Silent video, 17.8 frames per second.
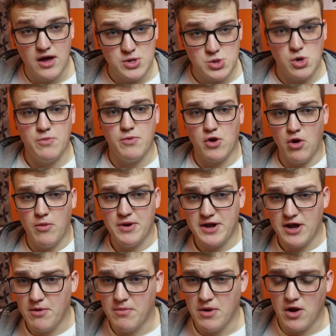drop a
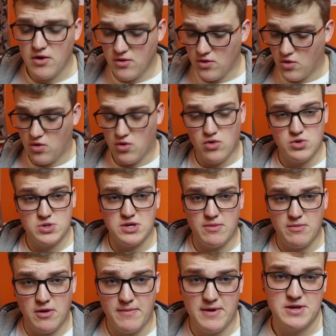comment down below or
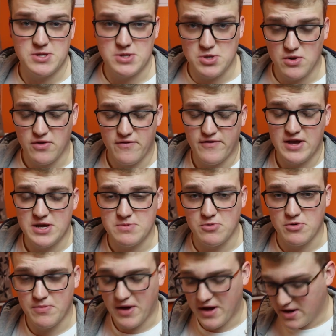send me a message on the
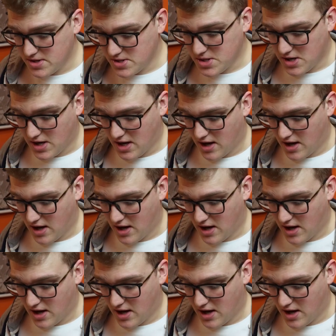Facebook page,